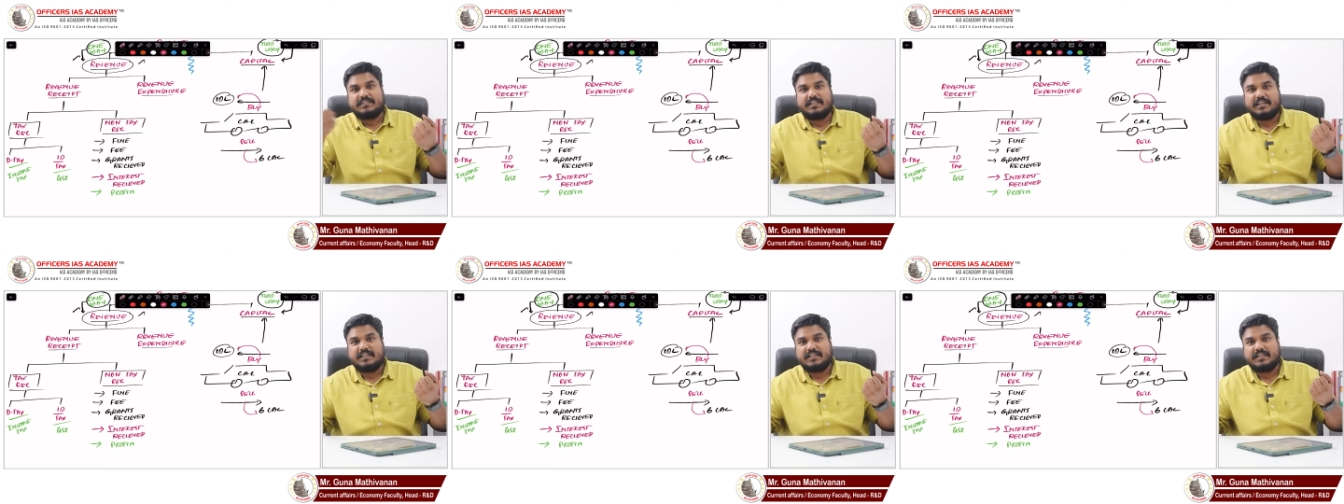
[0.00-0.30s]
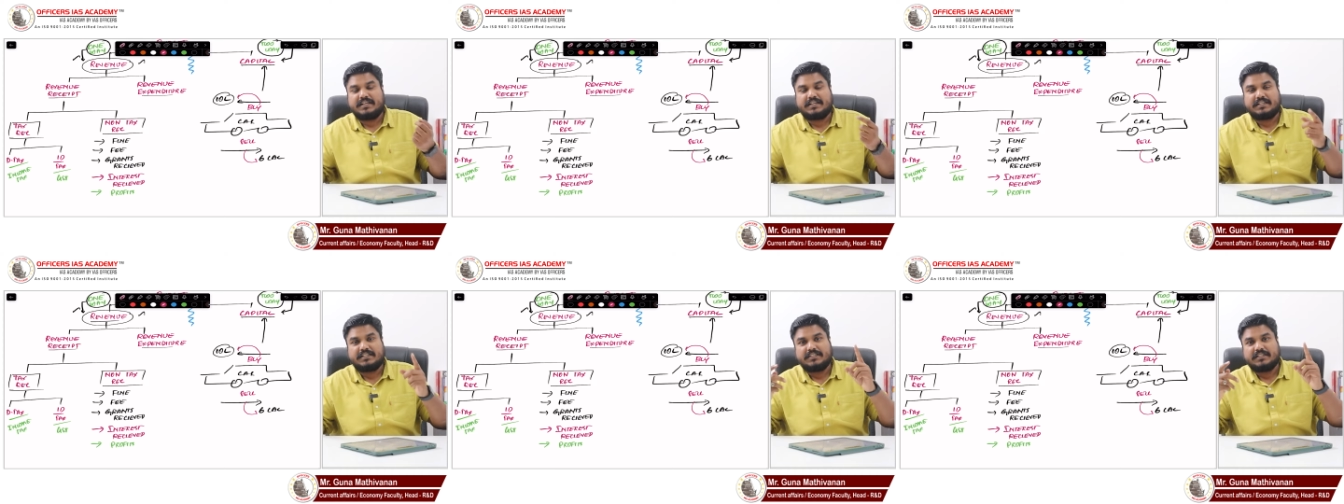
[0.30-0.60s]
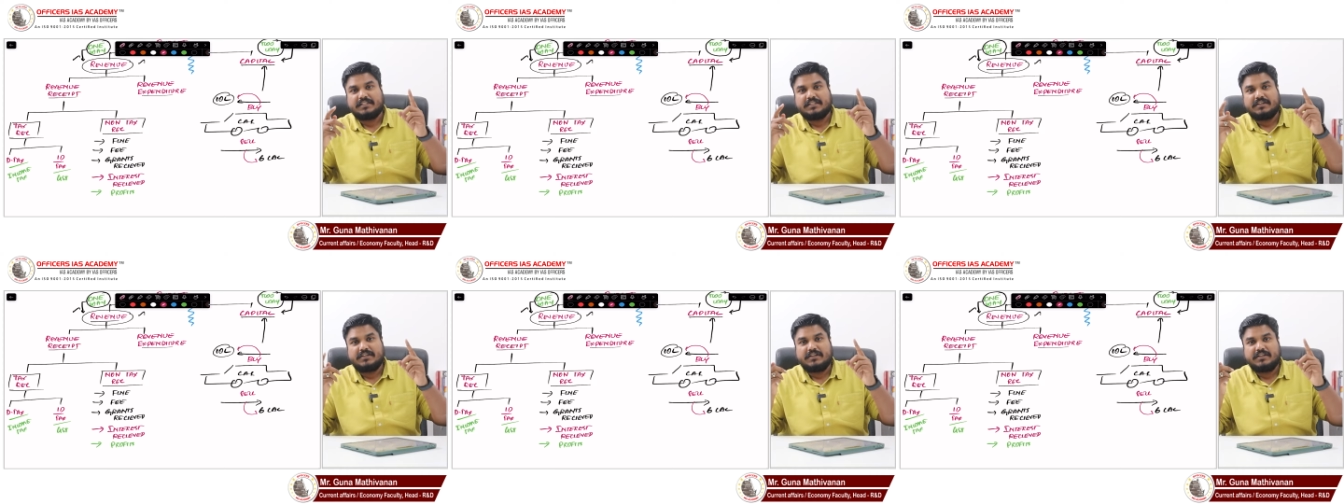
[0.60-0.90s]
selling it.
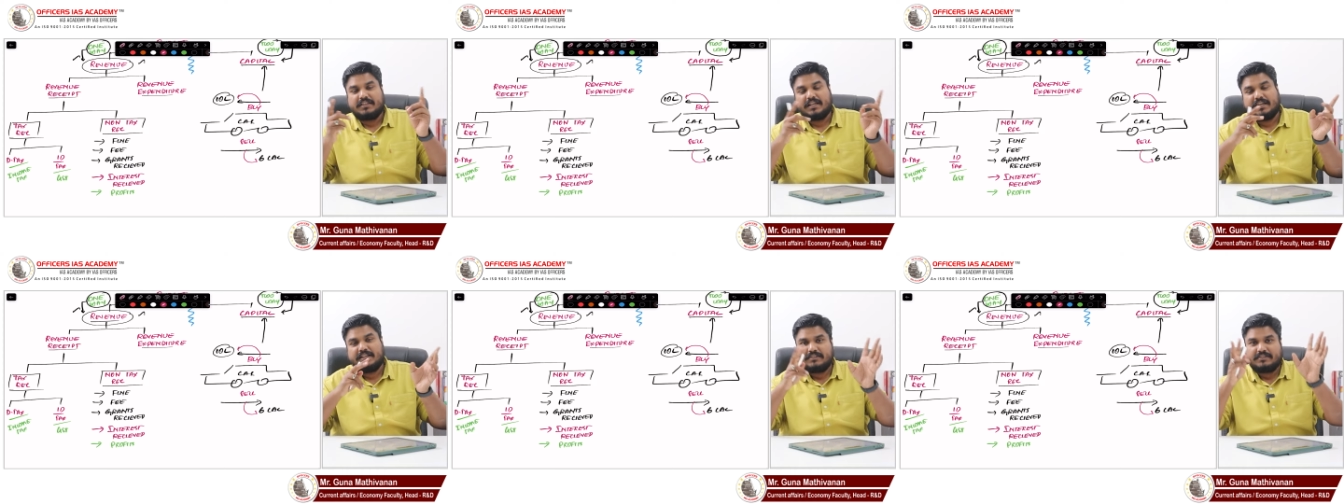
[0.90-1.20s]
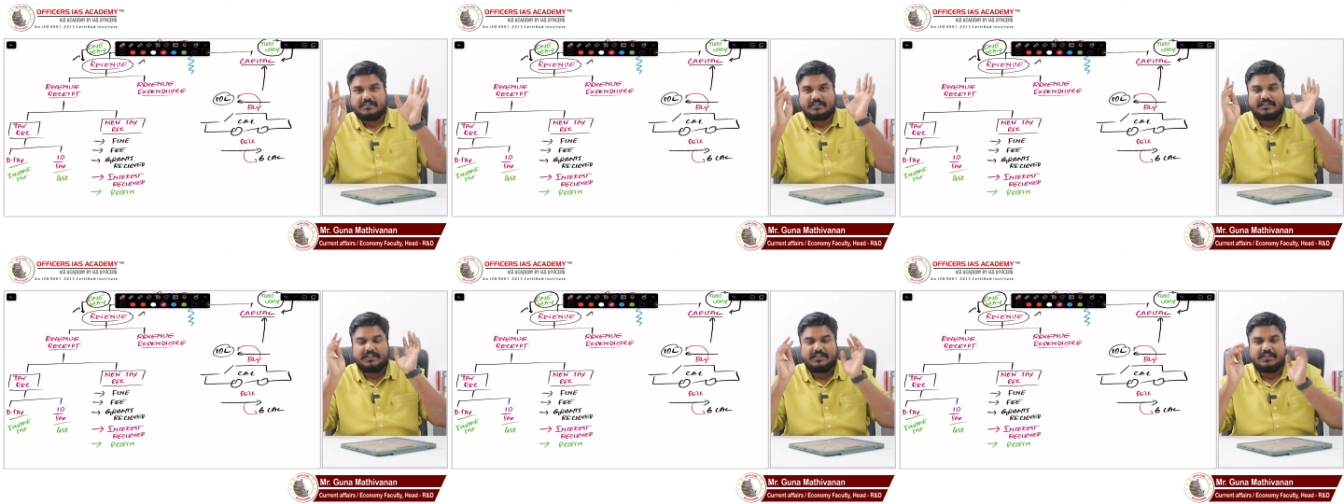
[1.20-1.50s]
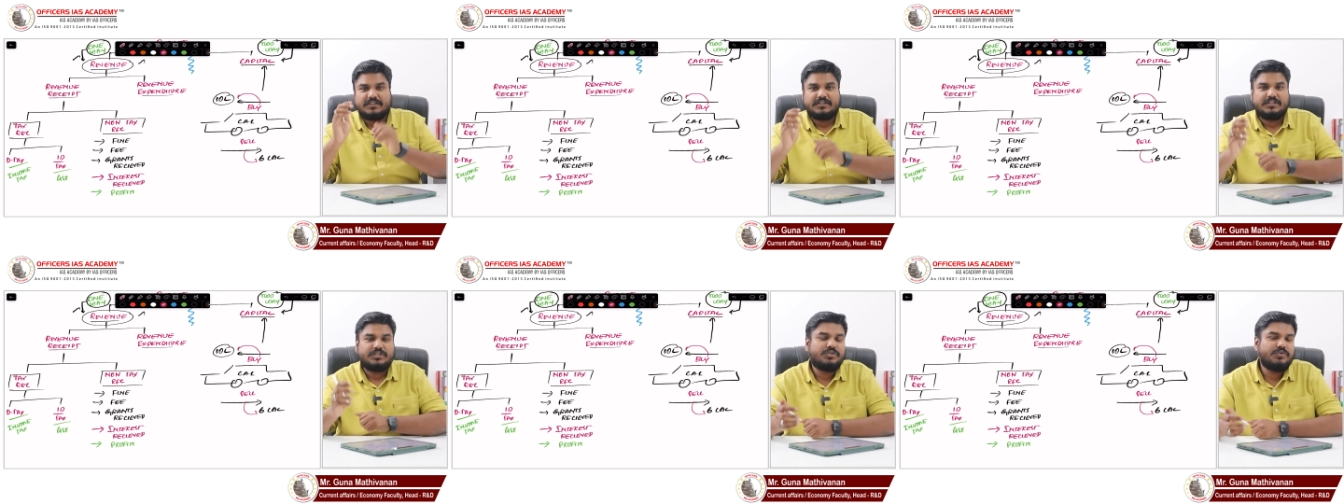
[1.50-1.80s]
That is
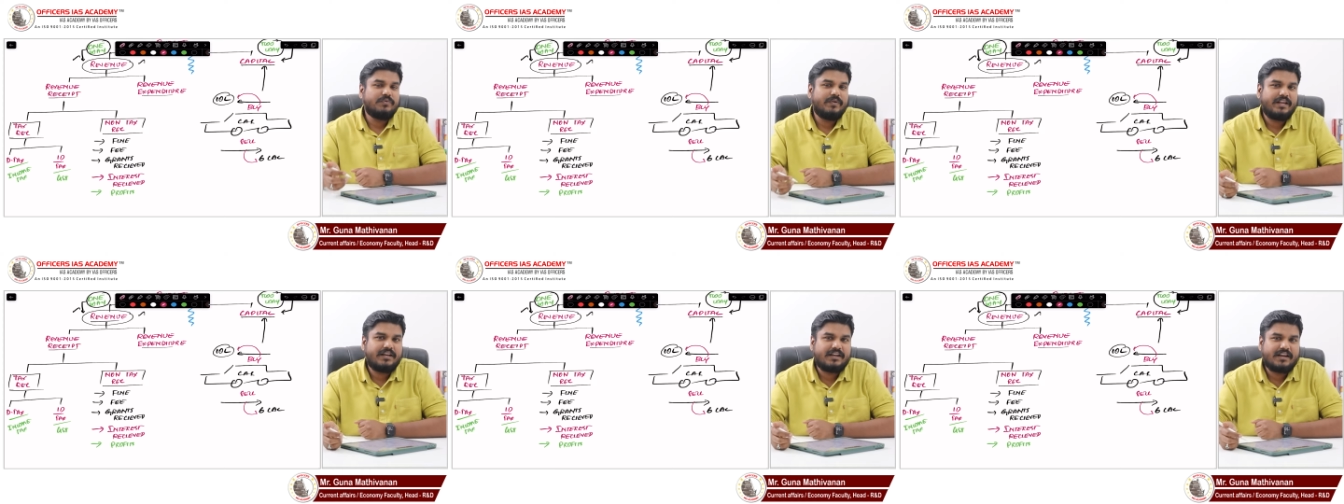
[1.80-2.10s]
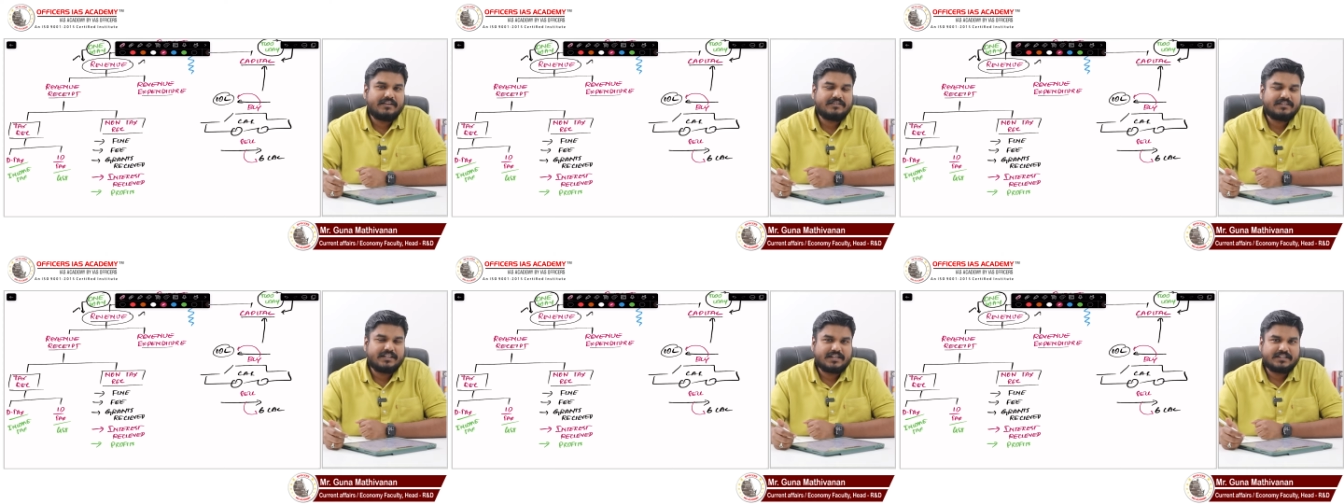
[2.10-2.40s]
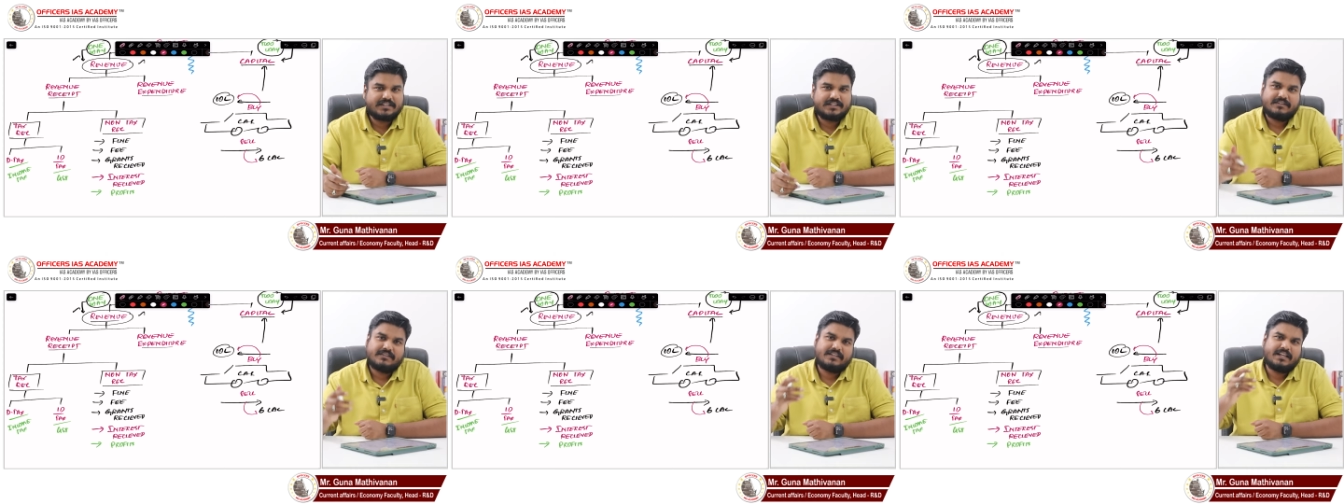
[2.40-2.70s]
two-way
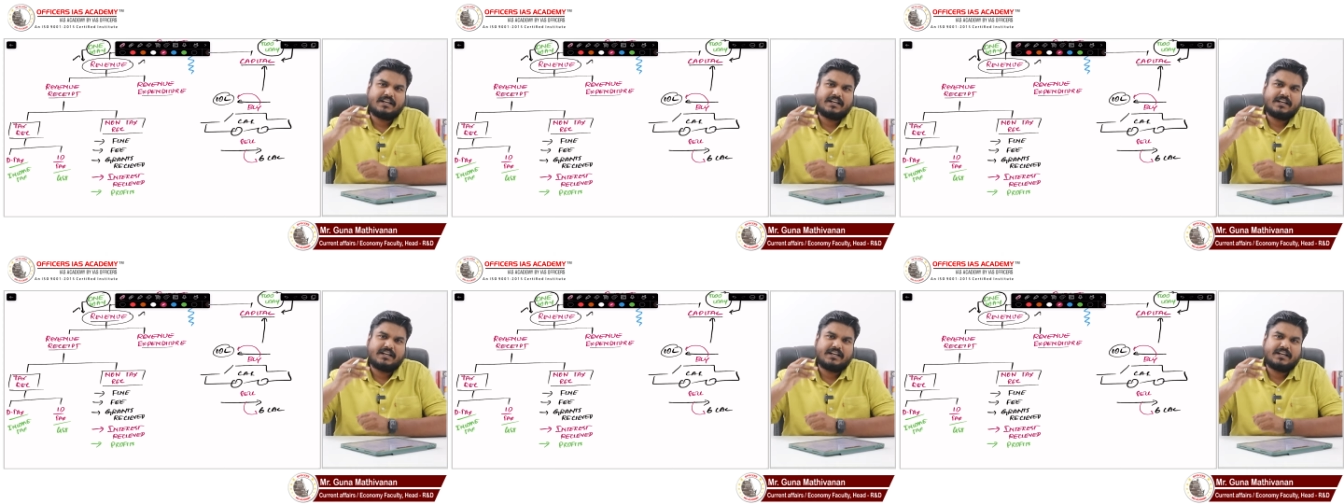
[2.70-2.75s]
transaction.